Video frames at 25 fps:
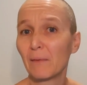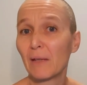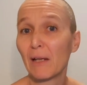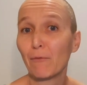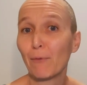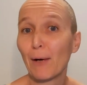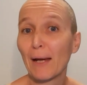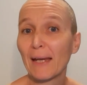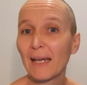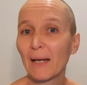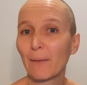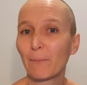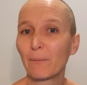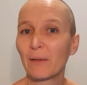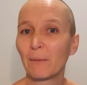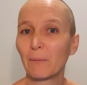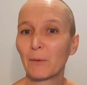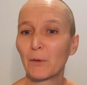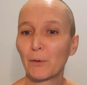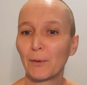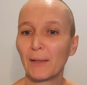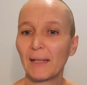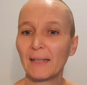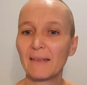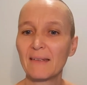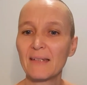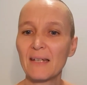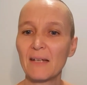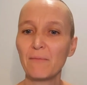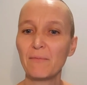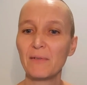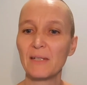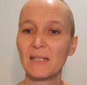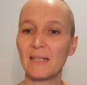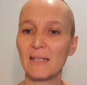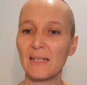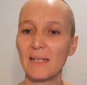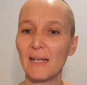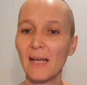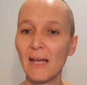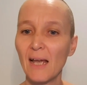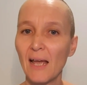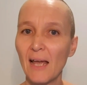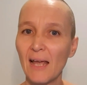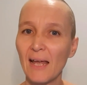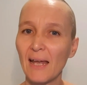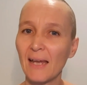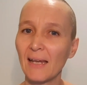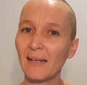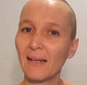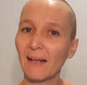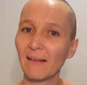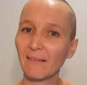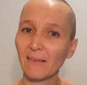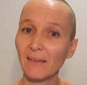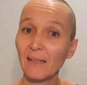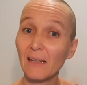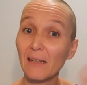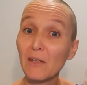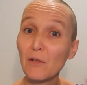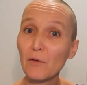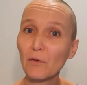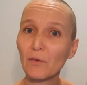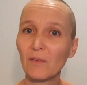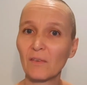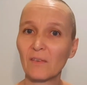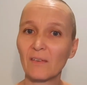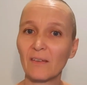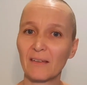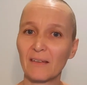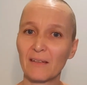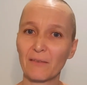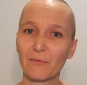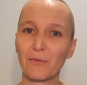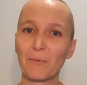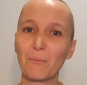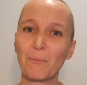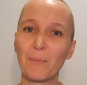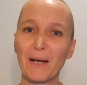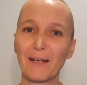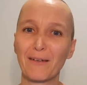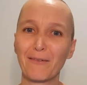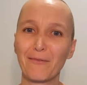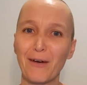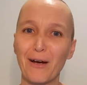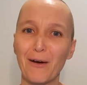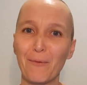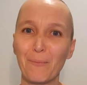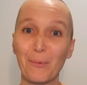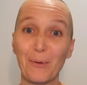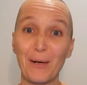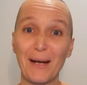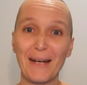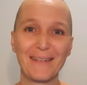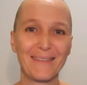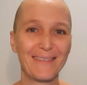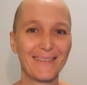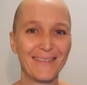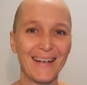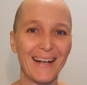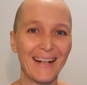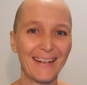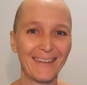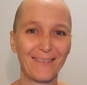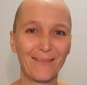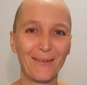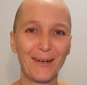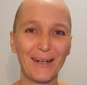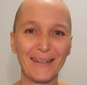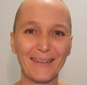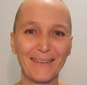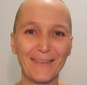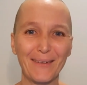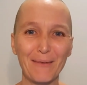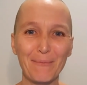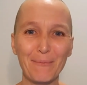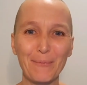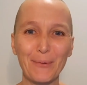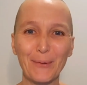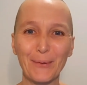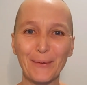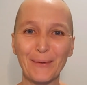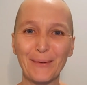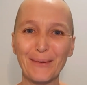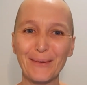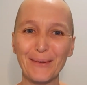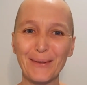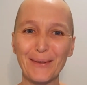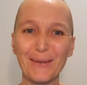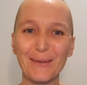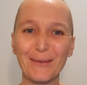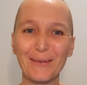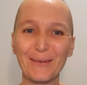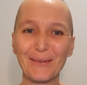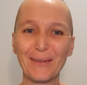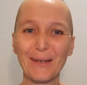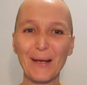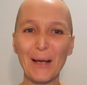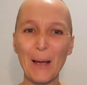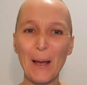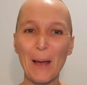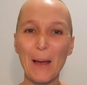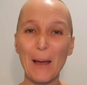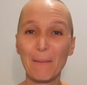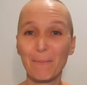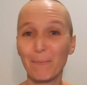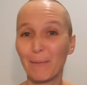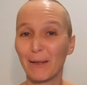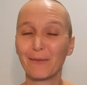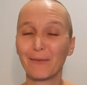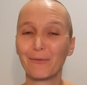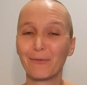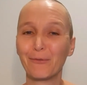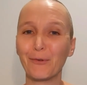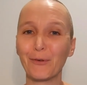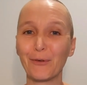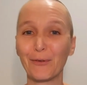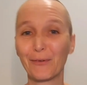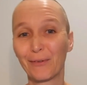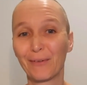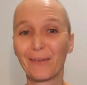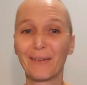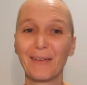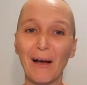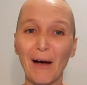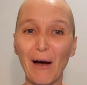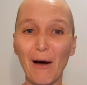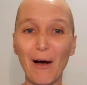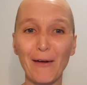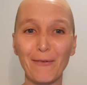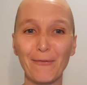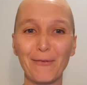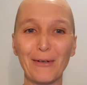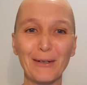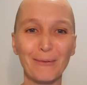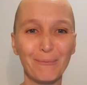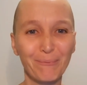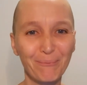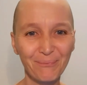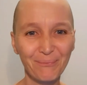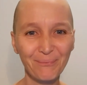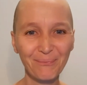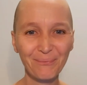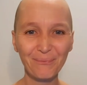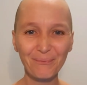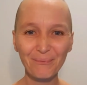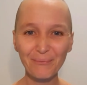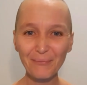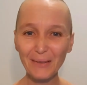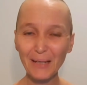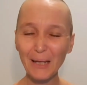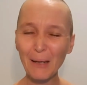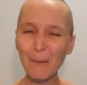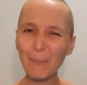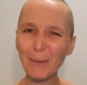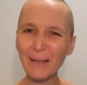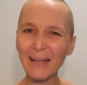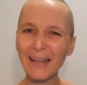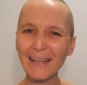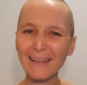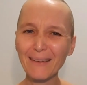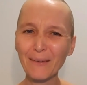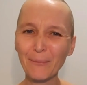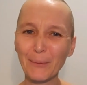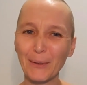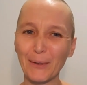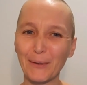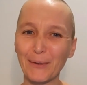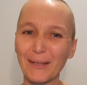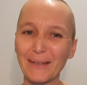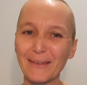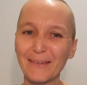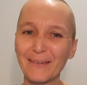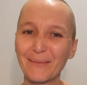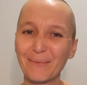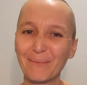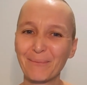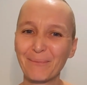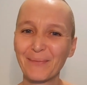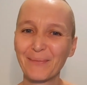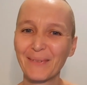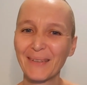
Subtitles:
wake up some creativity in us, and it uses a different part of our brain. So that's why it's so important to use metaphors, I feel. But let's be honest.